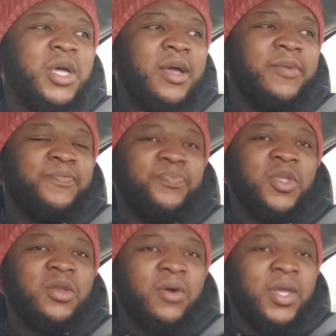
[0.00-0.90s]
shot.
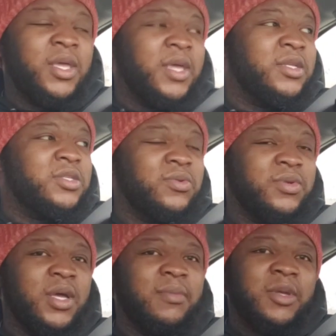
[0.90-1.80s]
You know, he get a
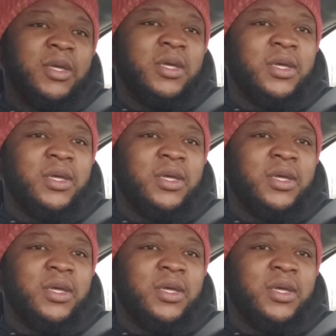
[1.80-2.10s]
tune-up